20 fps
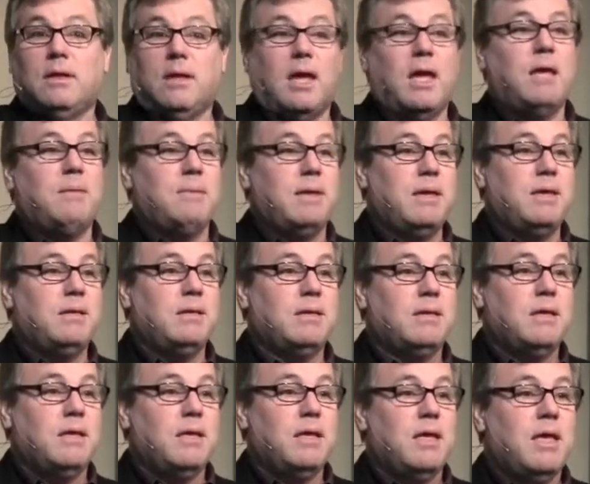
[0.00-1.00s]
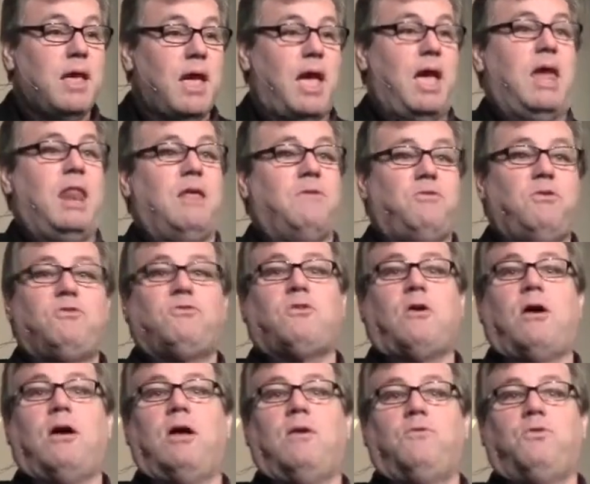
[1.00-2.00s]
Amen. And if you
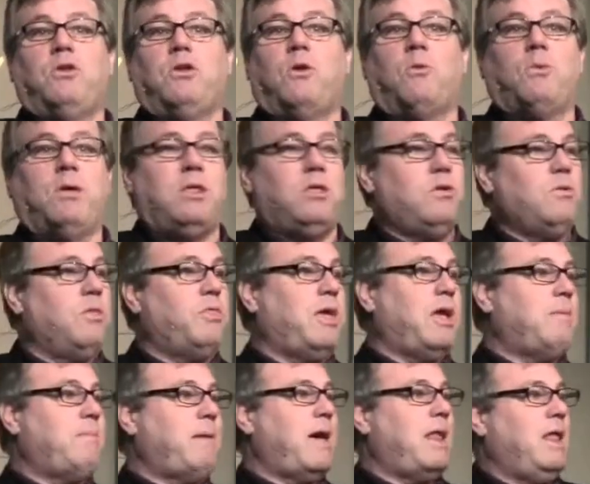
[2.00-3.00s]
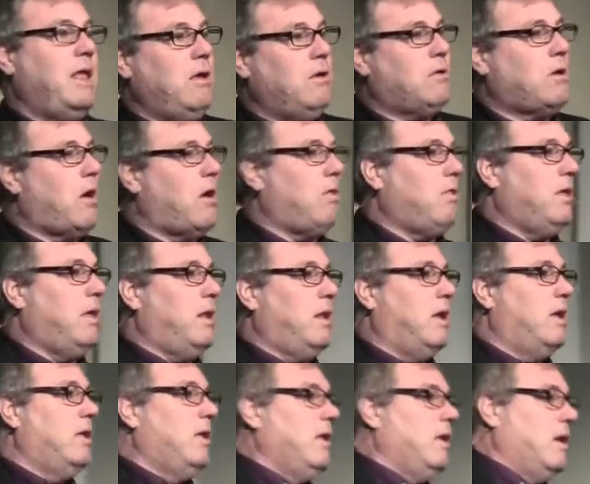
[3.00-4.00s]
start, if you don't really do anything about it, he'll call in a.
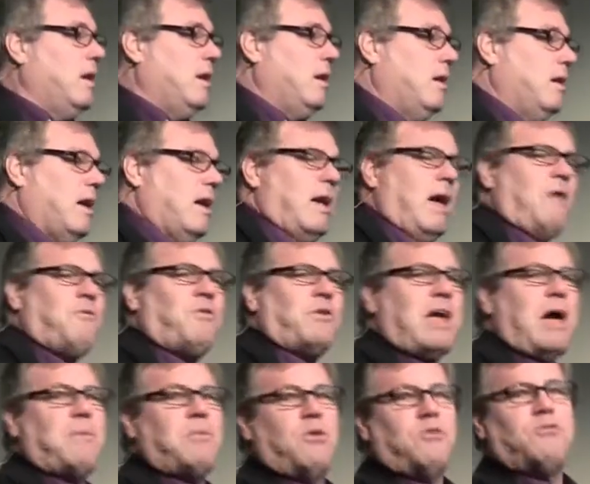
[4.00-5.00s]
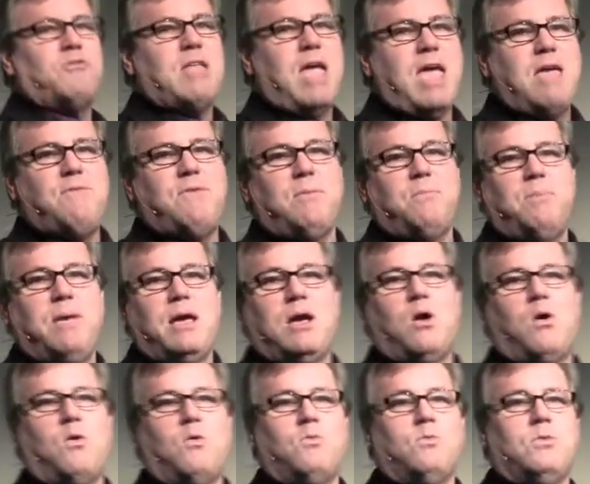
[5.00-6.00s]
Uh, I forgot what those navy, big
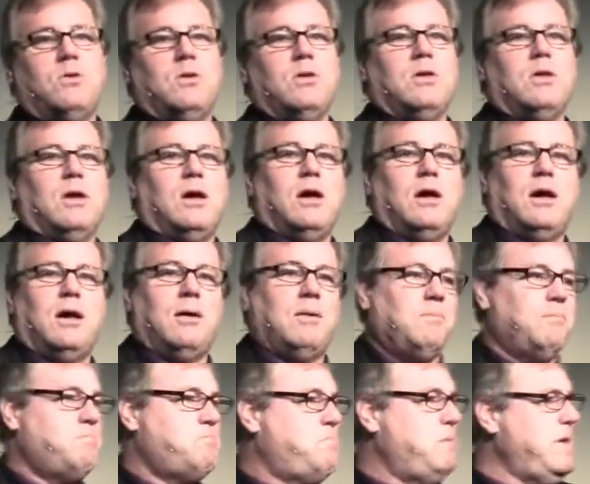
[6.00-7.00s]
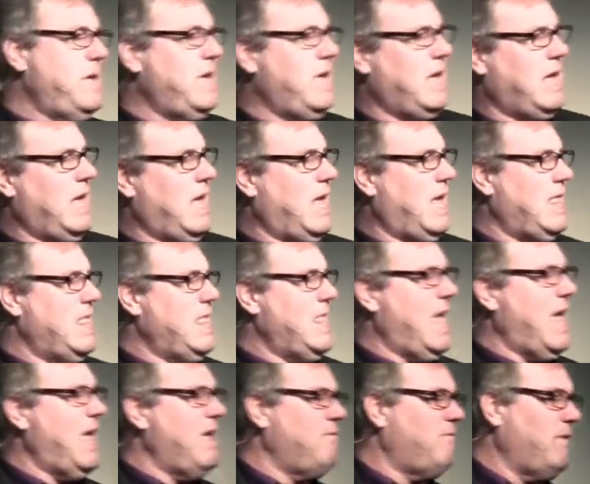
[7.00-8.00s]
old, uh, big
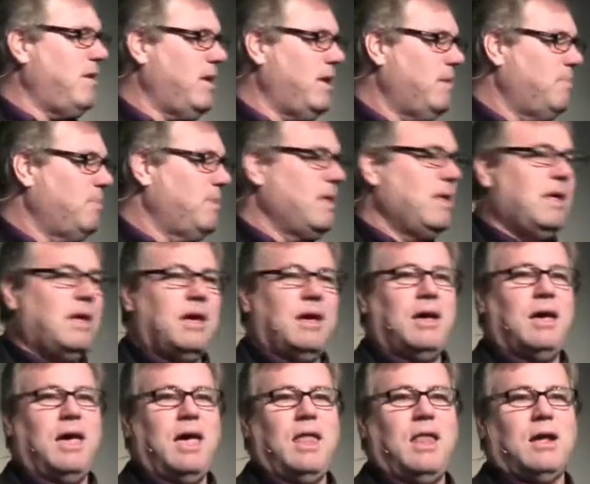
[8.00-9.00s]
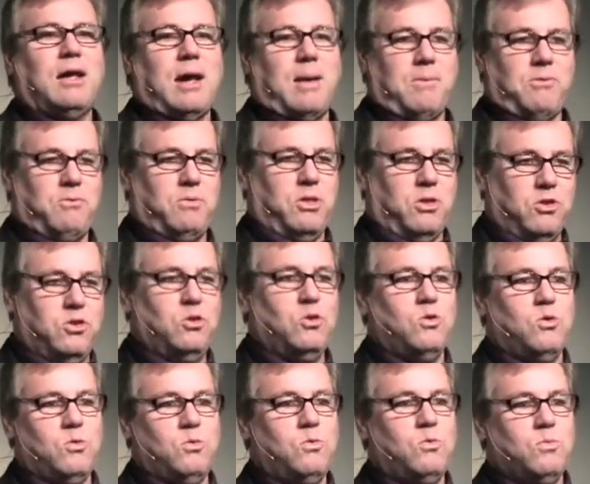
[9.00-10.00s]
navy uh, helicopters with the
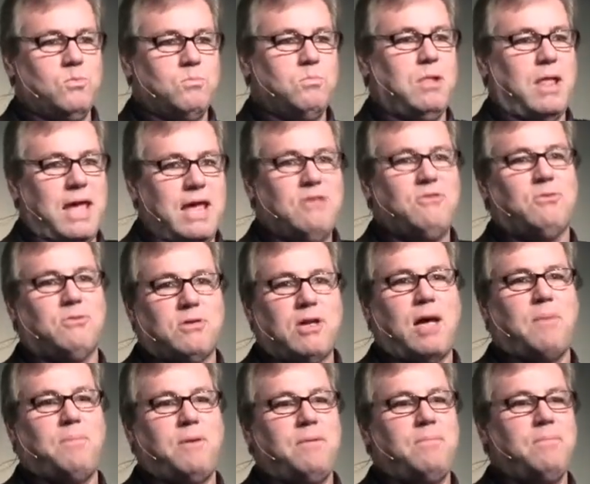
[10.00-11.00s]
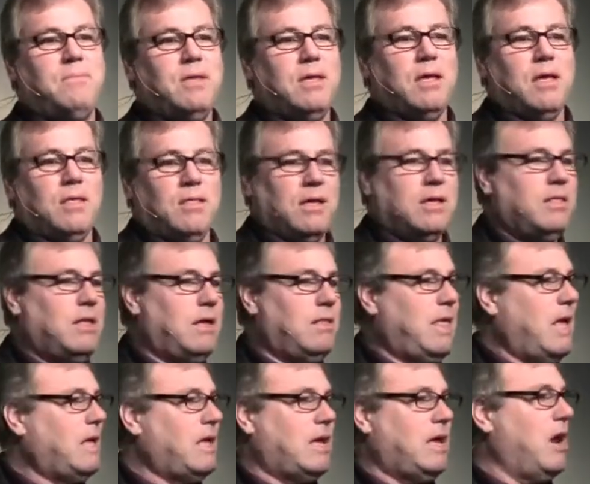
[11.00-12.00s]
dual blades on top of them. They, they,
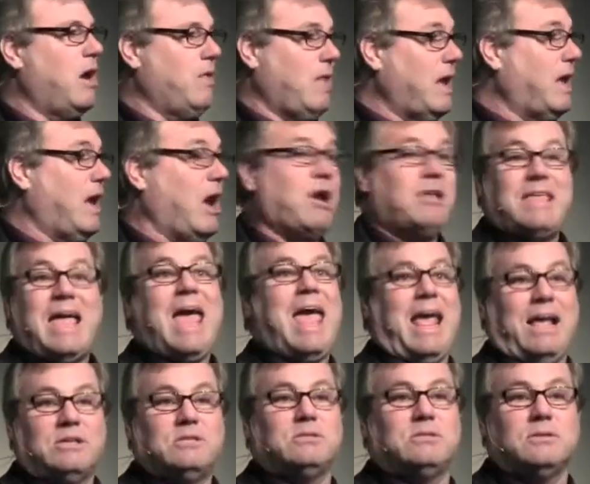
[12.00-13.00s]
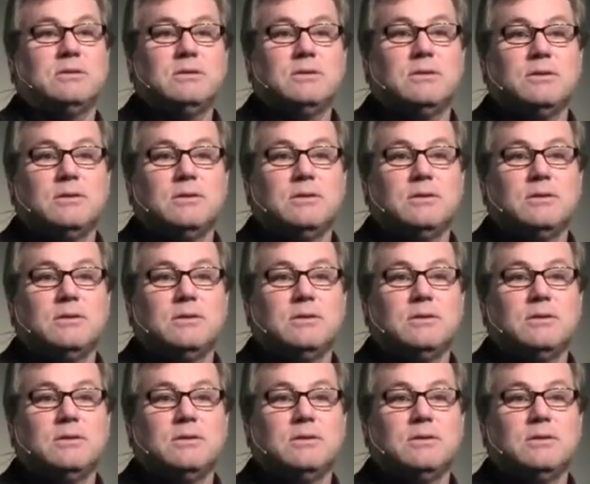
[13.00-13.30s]
they could carry, they could carry tanks.